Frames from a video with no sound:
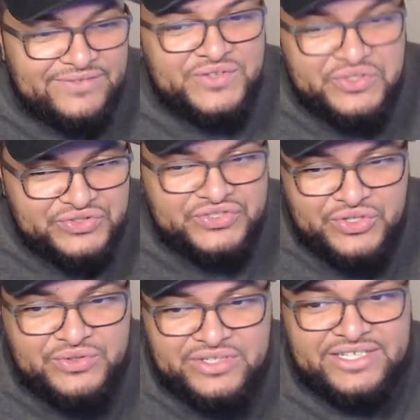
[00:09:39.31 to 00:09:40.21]
feels
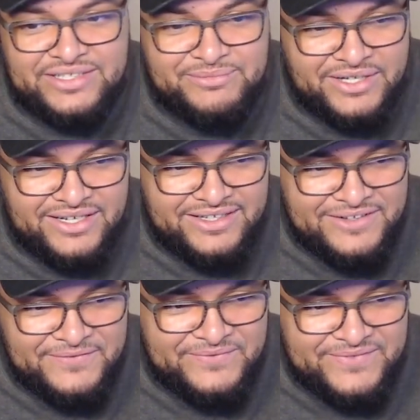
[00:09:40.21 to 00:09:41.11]
so good, bruh.
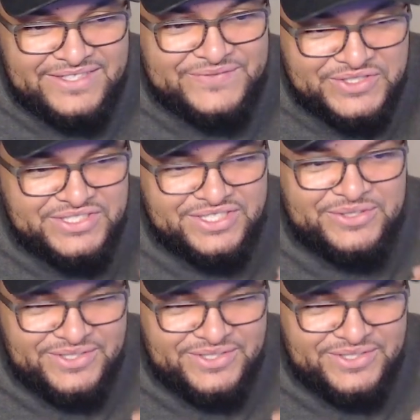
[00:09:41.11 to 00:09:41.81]
This feels so